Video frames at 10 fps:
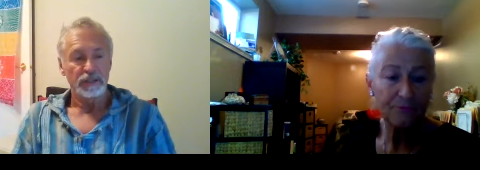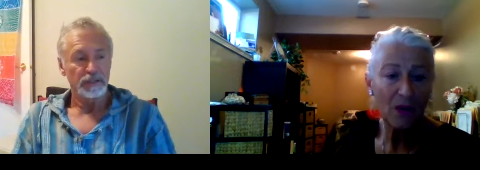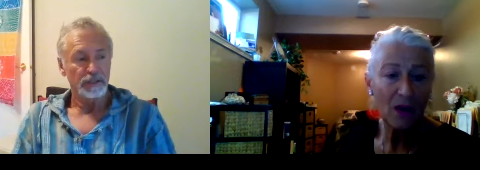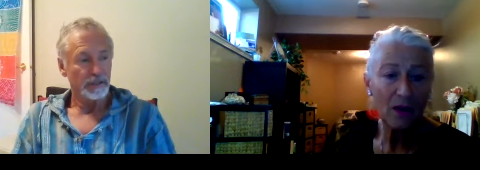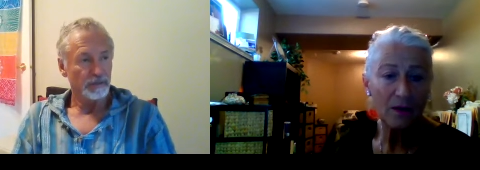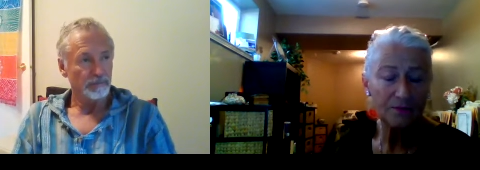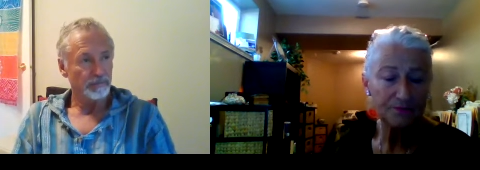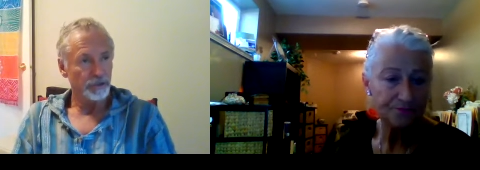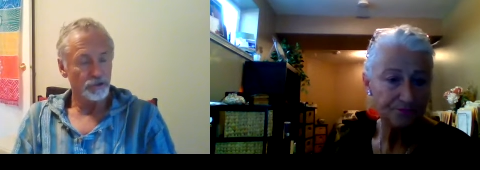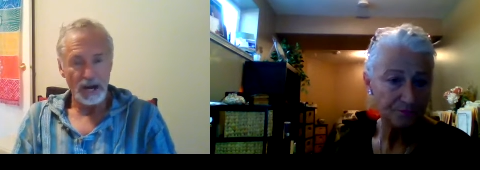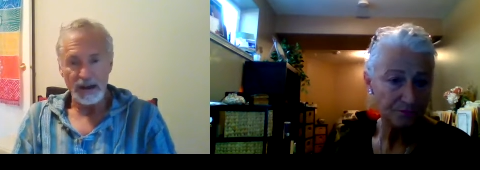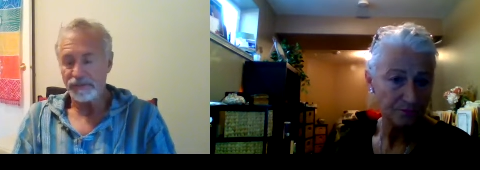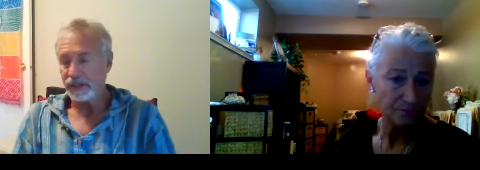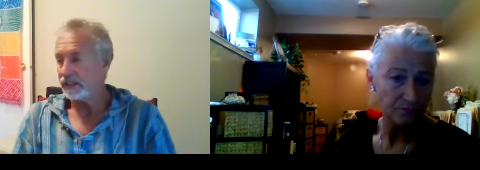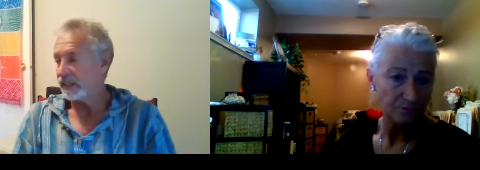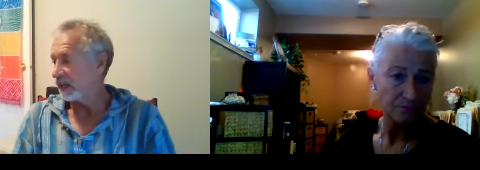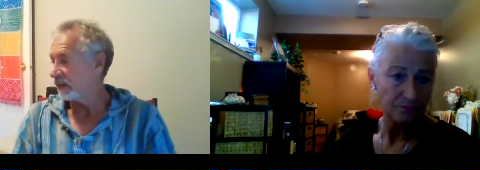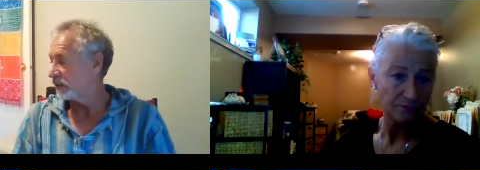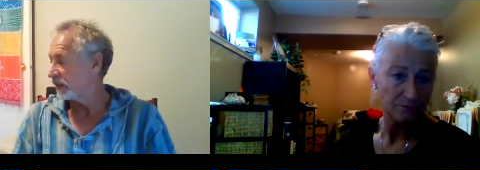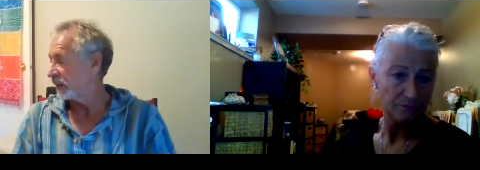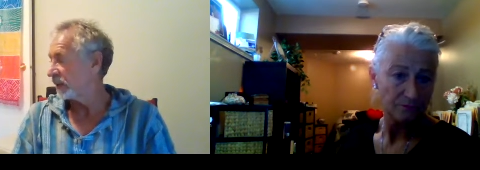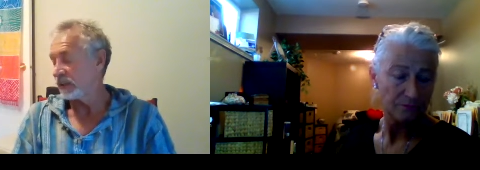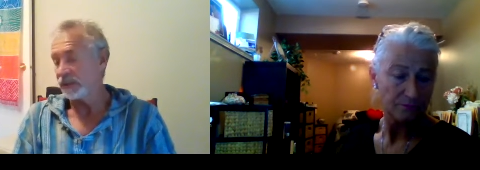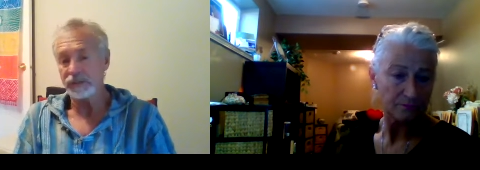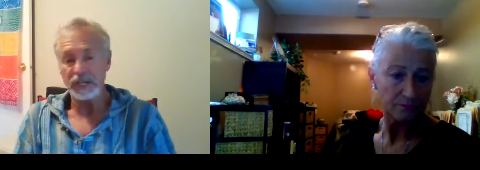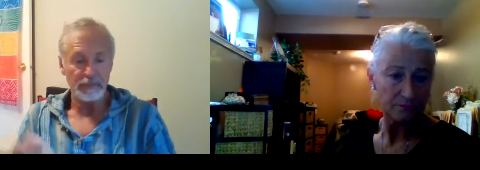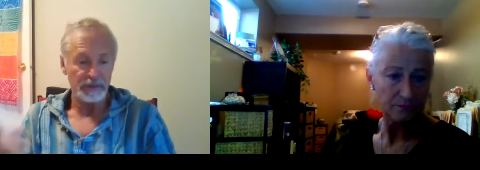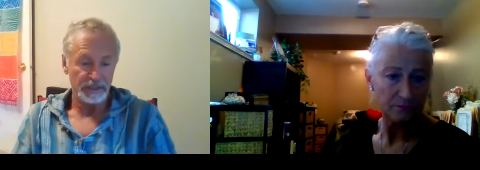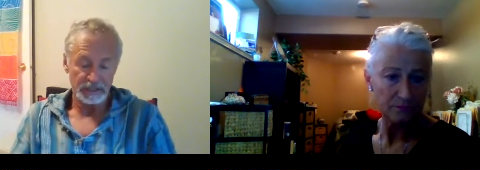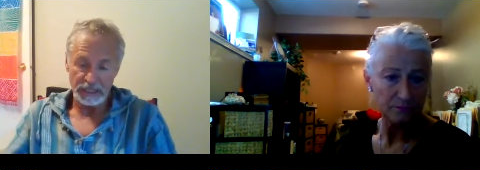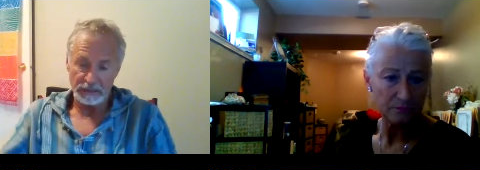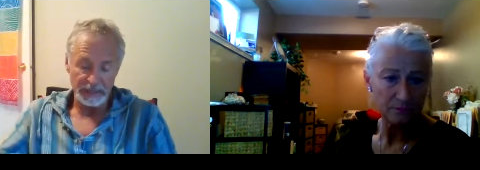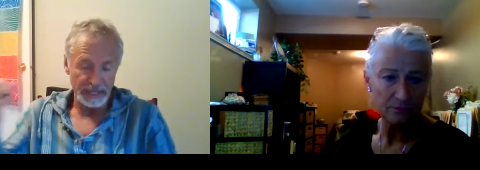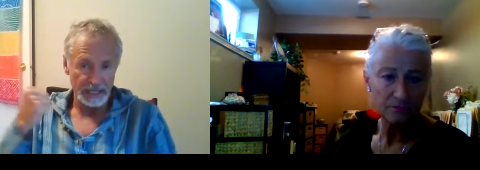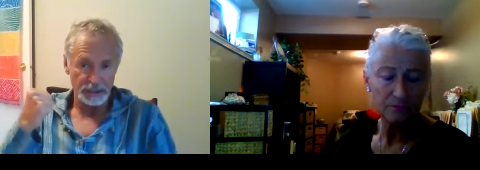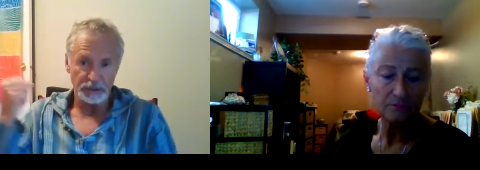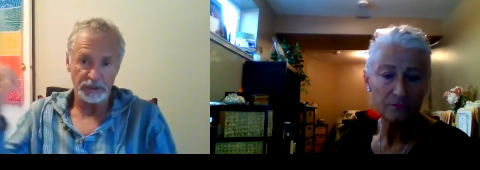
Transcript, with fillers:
Speaker 1: the, the traffic, the energy, that you name it, that's coming at you.